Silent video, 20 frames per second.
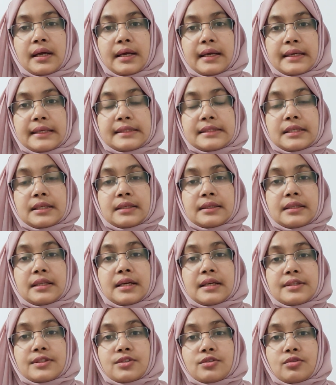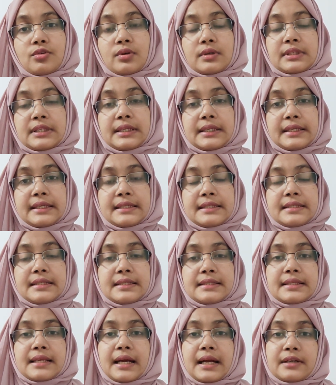And last not the least
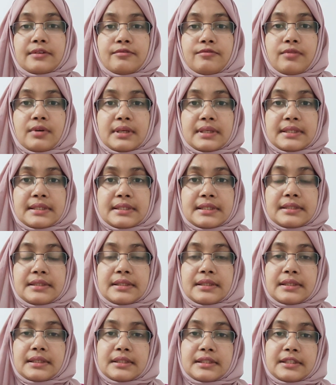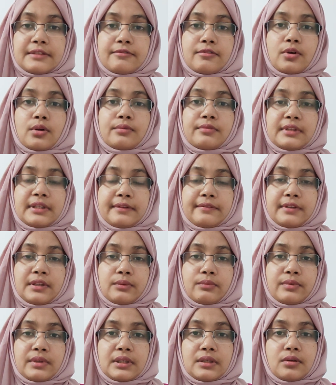is advanced directive of
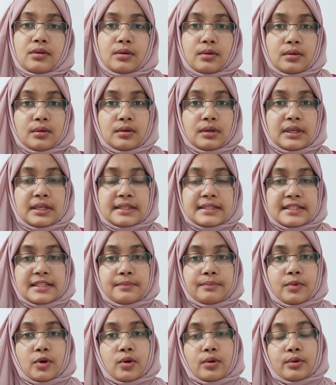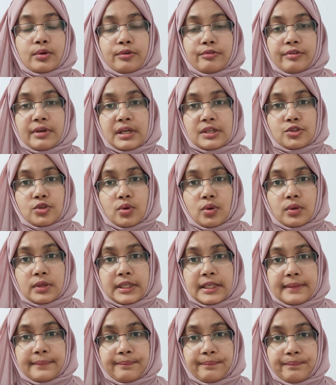living will or lasting power of
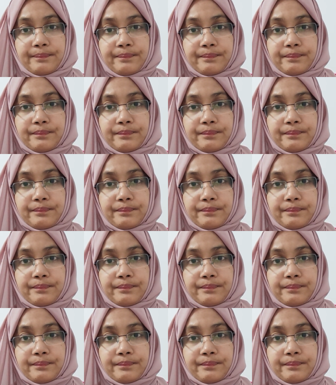attorney.